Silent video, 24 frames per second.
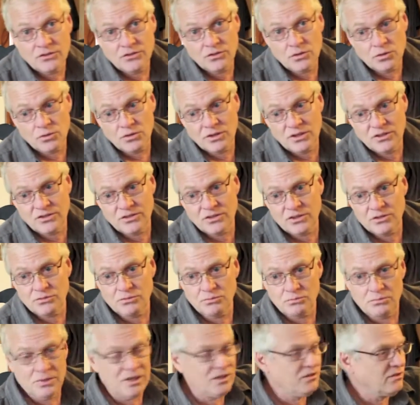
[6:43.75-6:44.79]
so this is
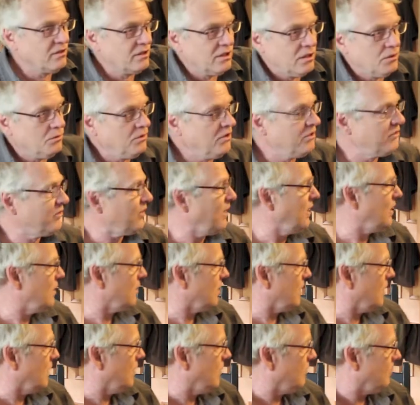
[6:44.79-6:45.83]
basically
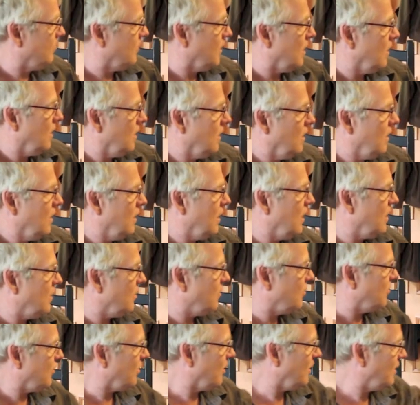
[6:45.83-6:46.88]
recycling at
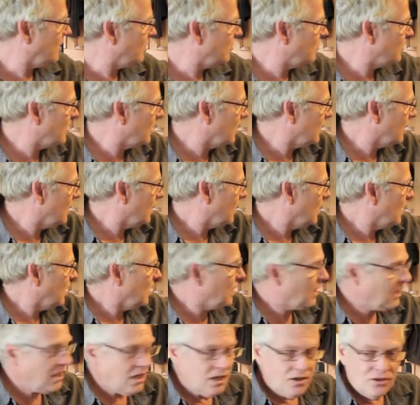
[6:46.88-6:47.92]
its finest.
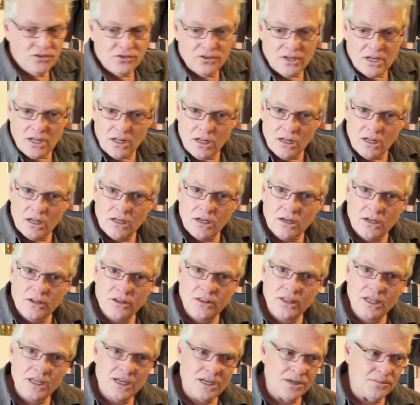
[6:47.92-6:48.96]
Here's another little
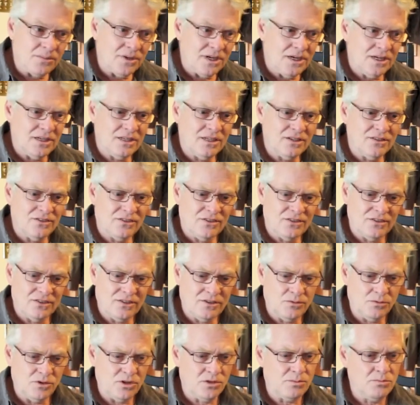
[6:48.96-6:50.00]
thing I made. This
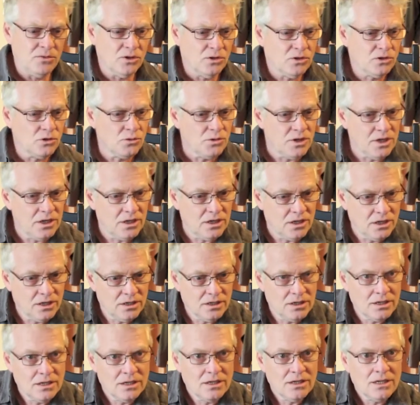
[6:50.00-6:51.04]
is with milkweed.
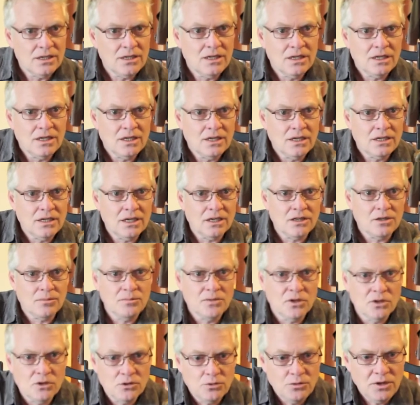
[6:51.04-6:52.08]
Now the
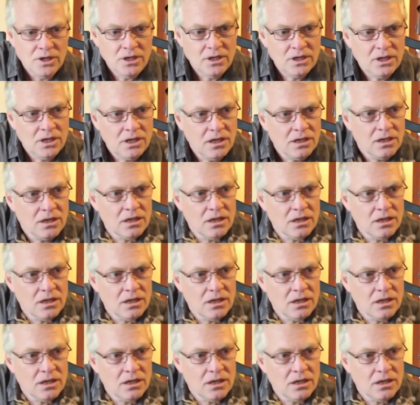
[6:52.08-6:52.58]
milkweed,